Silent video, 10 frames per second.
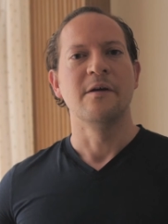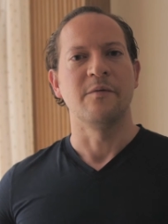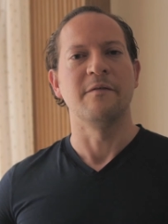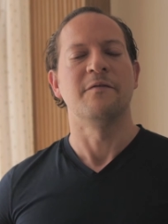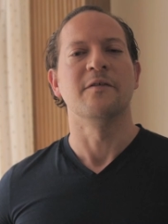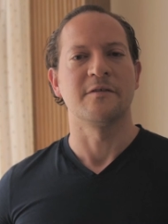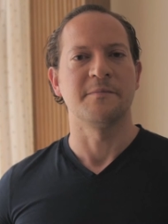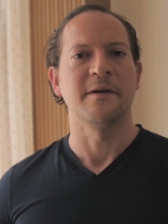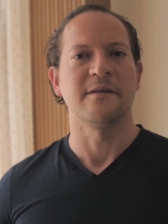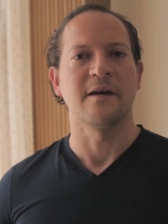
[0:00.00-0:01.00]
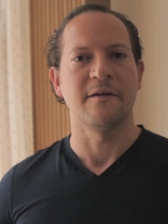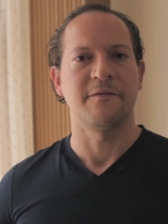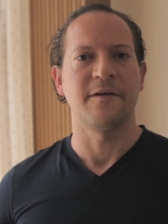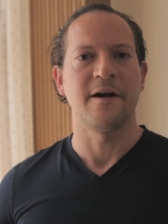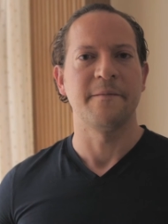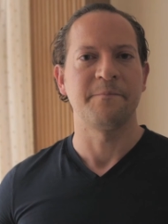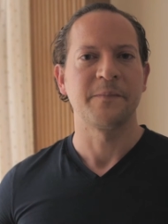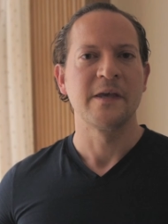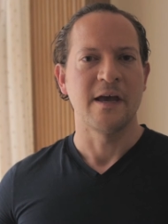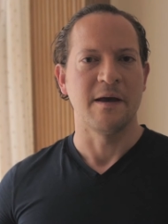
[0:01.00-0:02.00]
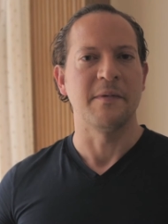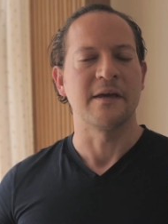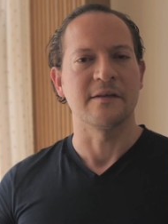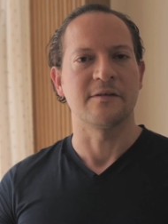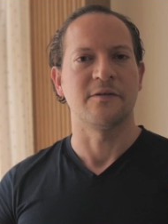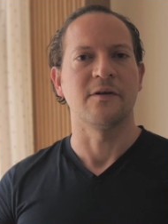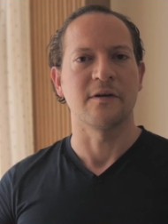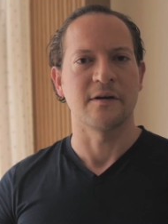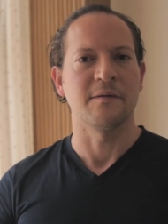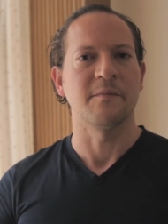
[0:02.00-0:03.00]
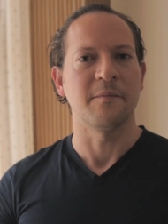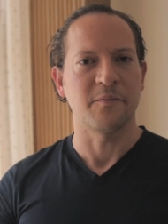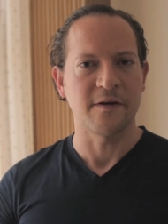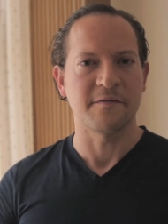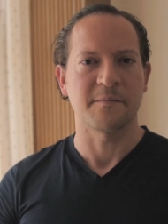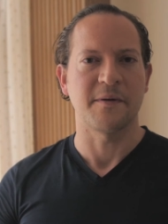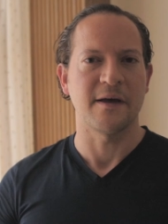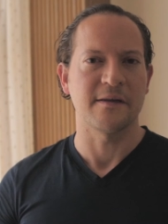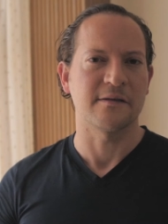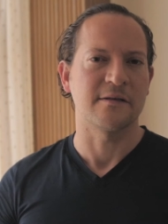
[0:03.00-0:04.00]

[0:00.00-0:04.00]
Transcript: reinforce my diaphragm and make it stronger in my breathing patterns.